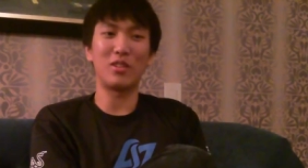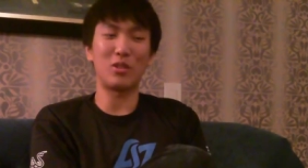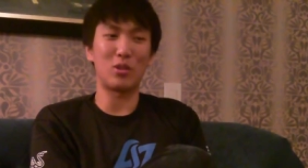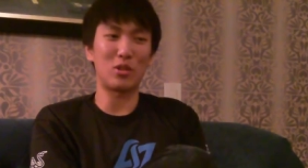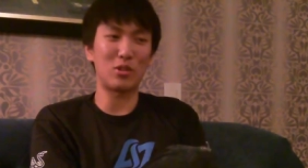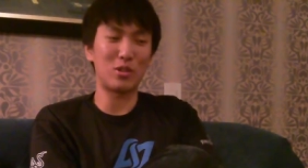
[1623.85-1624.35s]

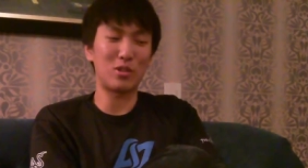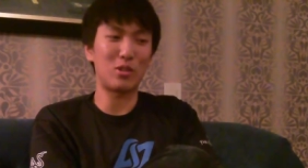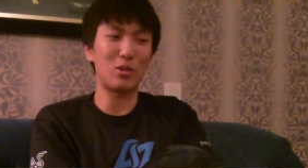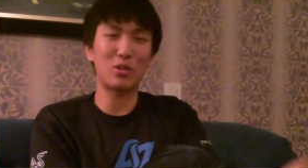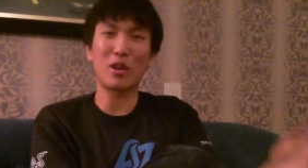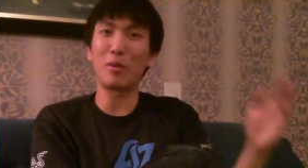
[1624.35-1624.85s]
You can just
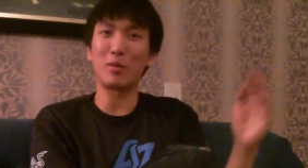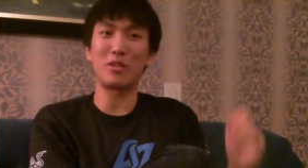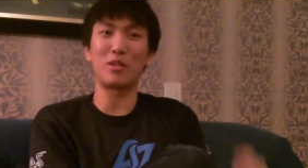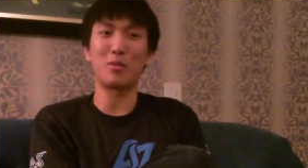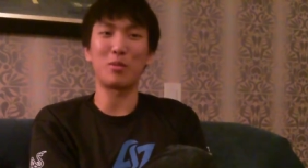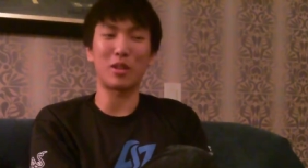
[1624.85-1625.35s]
use common
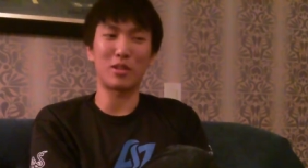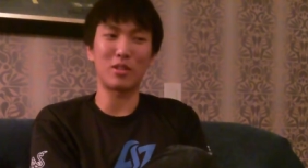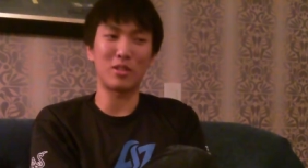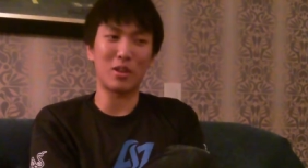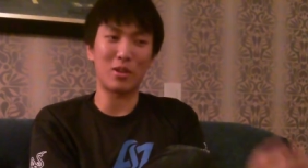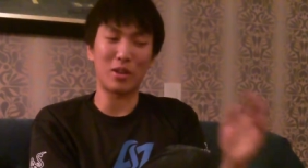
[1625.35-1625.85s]
sense and be like,
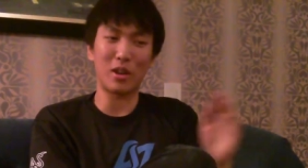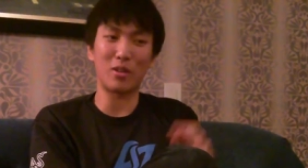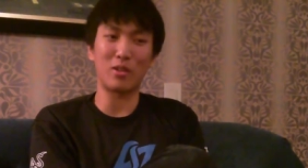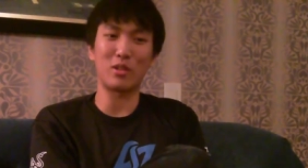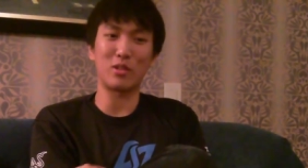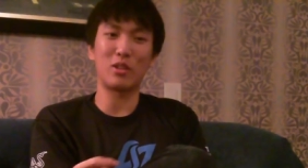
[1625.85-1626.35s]
this is how you
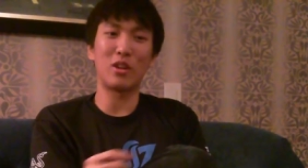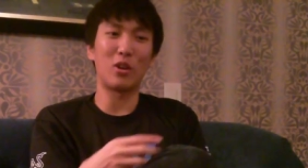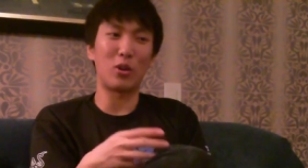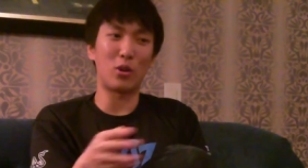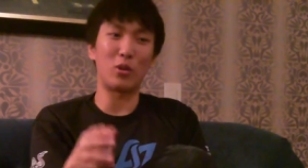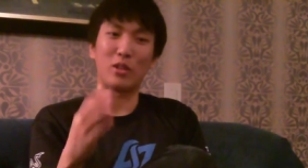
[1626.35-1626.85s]
counter this
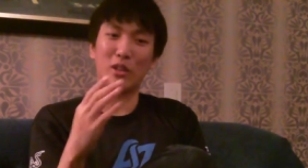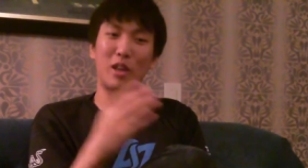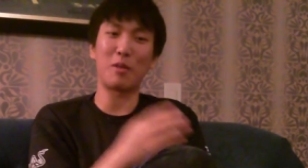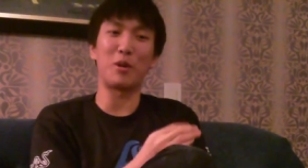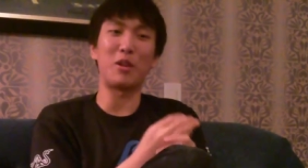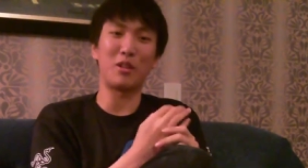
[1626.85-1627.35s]
early
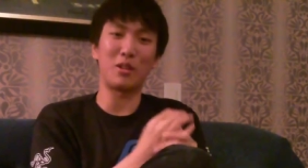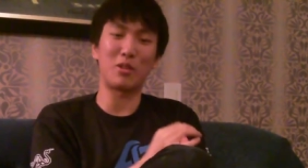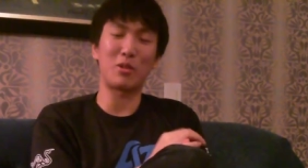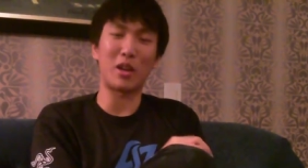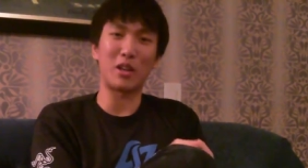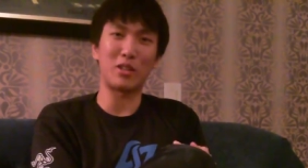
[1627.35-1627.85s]
game all-in
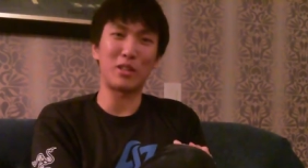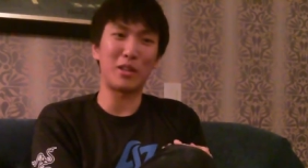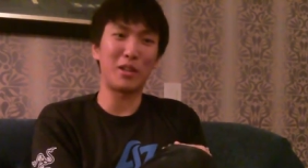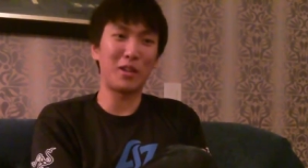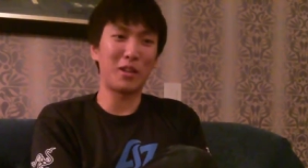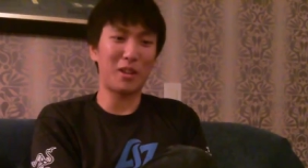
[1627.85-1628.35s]
strategy,
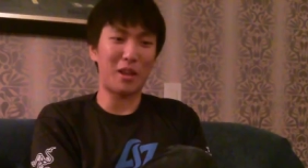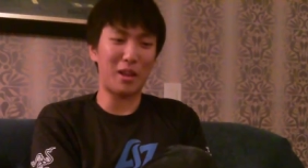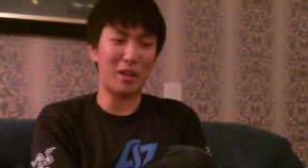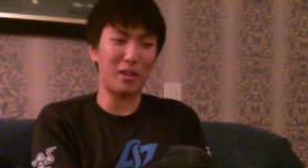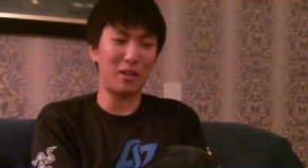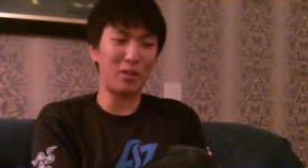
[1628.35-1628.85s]

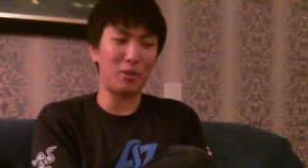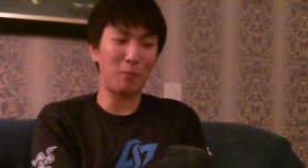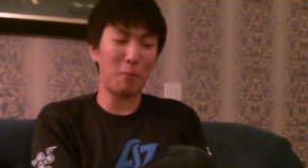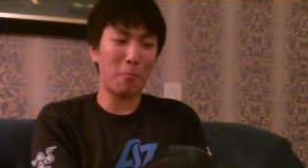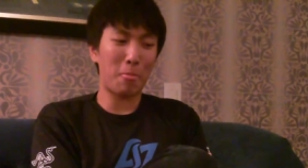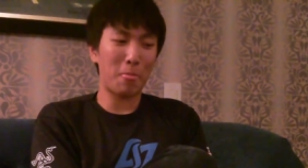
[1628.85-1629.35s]
and
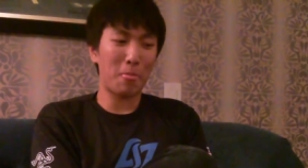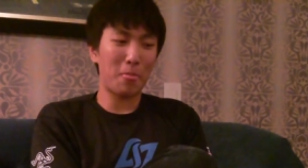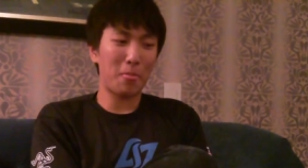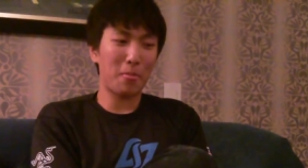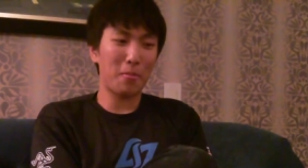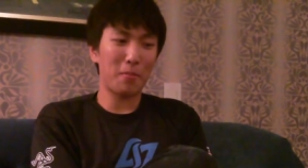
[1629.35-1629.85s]

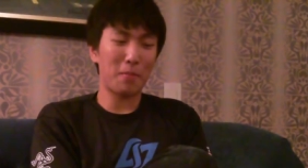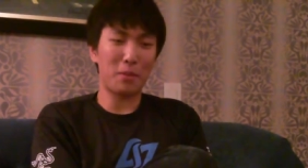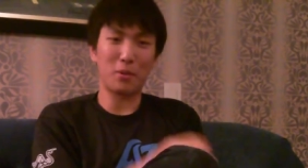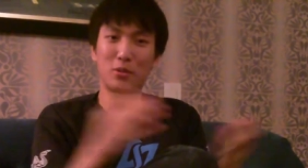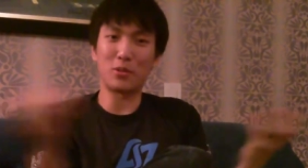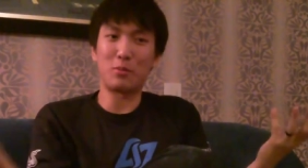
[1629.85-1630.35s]

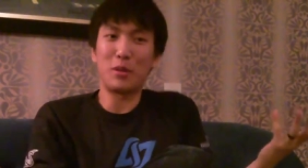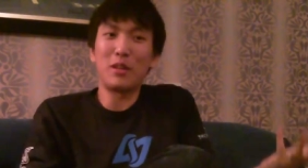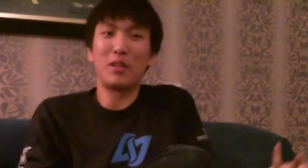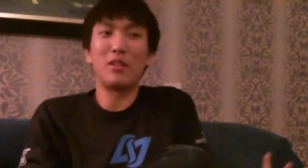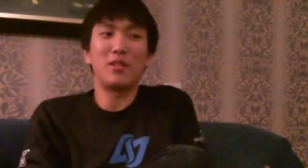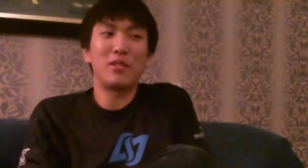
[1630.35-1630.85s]
you just beat
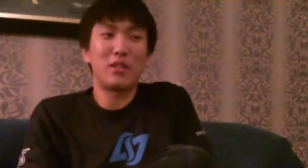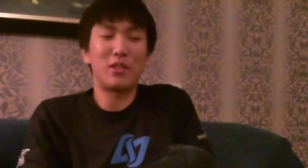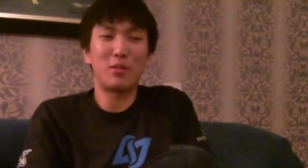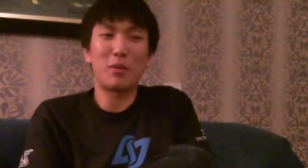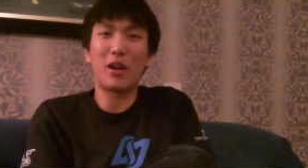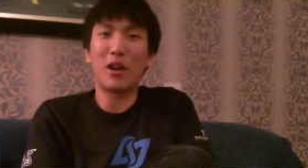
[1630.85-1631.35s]
it. It
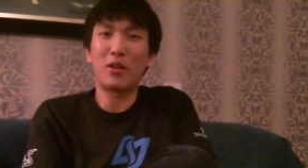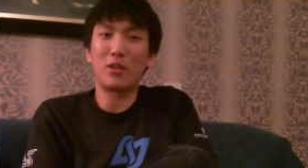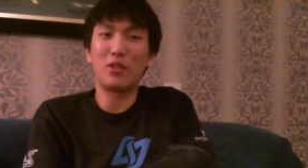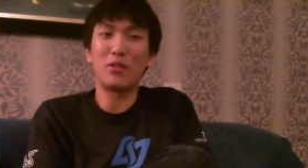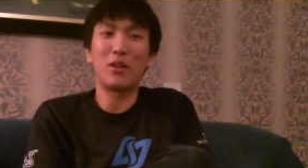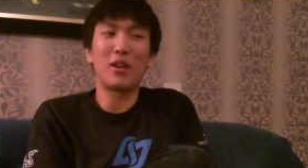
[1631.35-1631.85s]
doesn't matter how
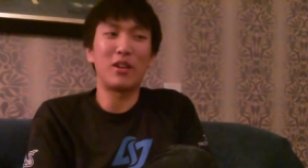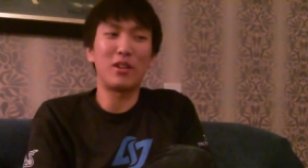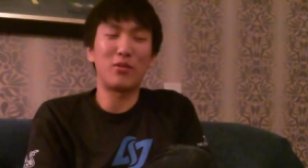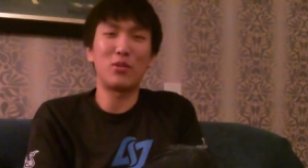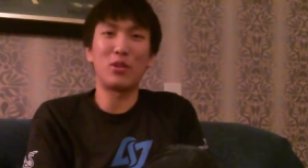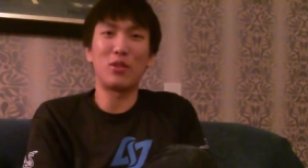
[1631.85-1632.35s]
good you are at
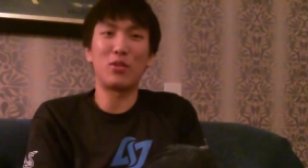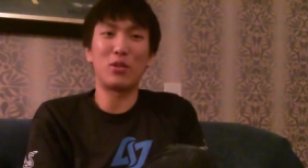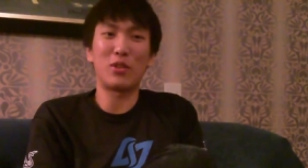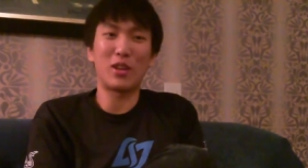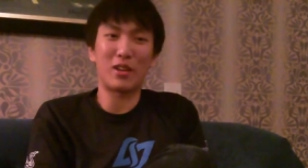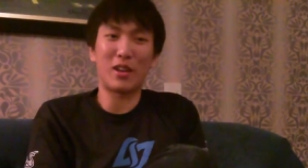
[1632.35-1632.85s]
it. If
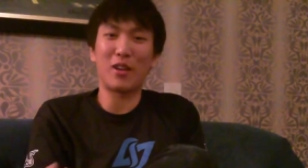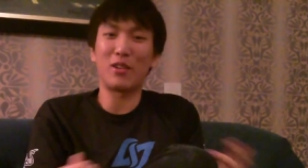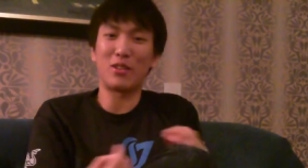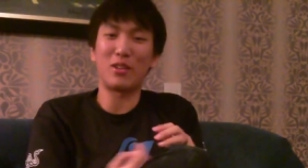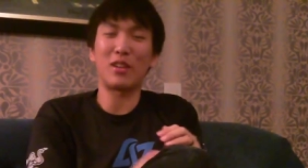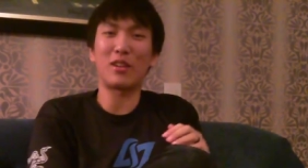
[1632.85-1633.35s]
you get
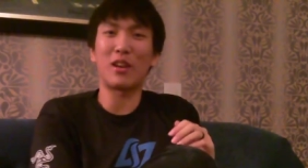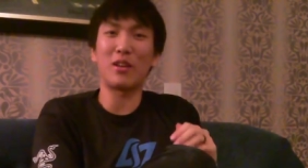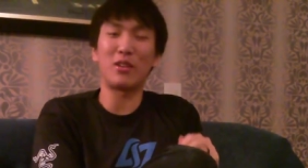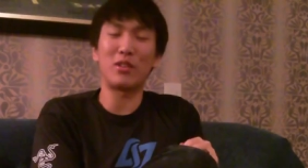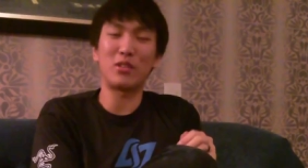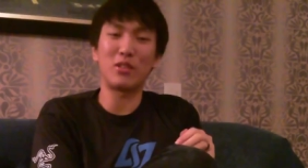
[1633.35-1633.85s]
countered, you get countered.